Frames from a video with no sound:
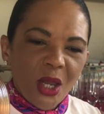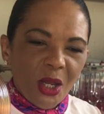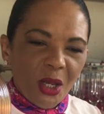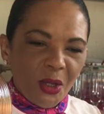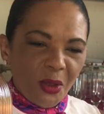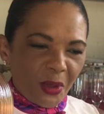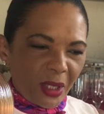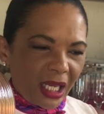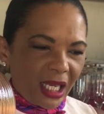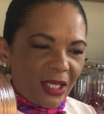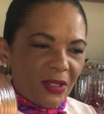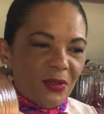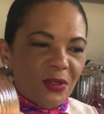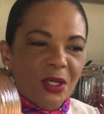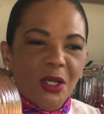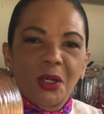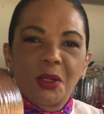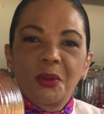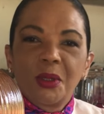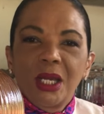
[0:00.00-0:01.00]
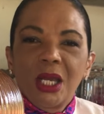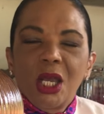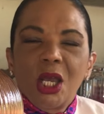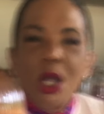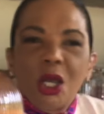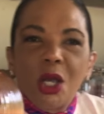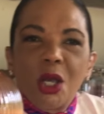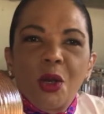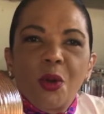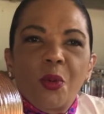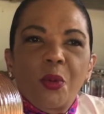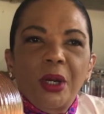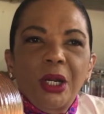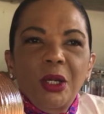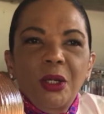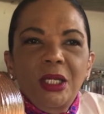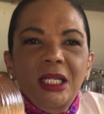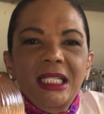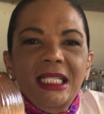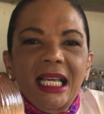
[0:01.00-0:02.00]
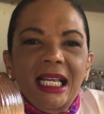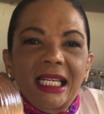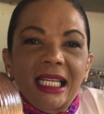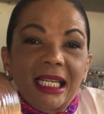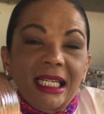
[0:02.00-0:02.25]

Okay, so we're going to tell you